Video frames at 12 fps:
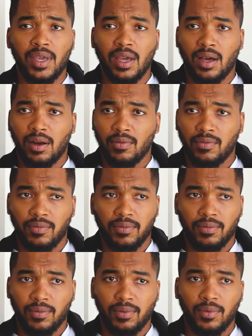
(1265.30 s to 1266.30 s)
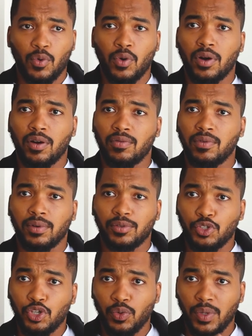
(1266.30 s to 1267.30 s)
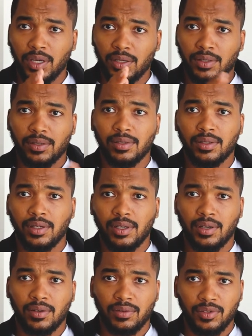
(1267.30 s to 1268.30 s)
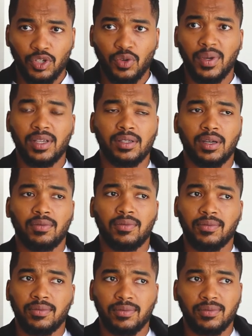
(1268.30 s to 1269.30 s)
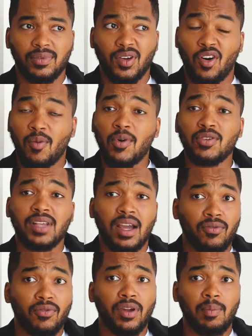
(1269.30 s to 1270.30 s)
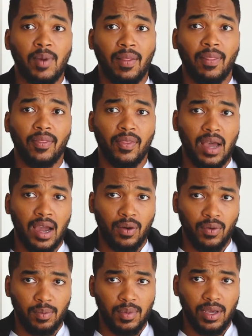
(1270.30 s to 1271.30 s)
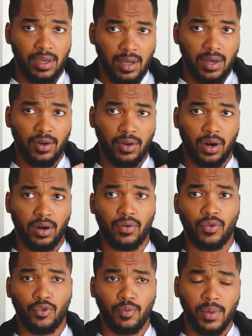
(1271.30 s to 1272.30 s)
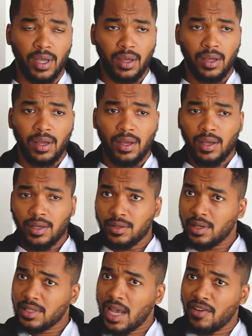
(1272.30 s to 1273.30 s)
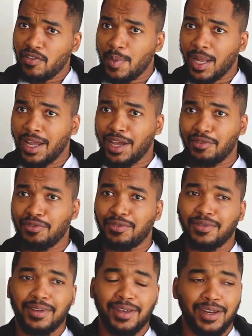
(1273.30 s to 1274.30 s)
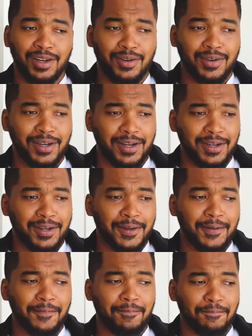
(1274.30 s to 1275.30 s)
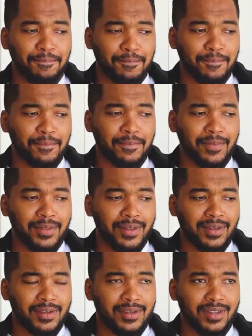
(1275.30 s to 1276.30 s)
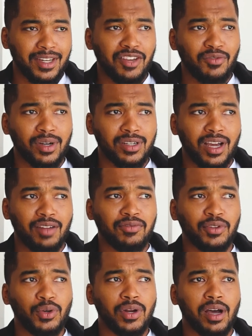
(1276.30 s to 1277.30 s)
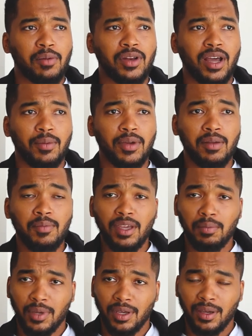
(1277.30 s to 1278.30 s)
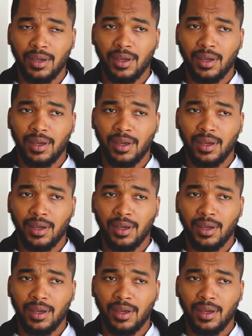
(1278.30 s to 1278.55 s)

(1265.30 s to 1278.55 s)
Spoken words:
me out of order for 2 weeks. You know, 2 weeks of almost every month, I would be in a dark room. So that's half of my life, you know. And Steve one time flew to Abu Dhabi to meet me,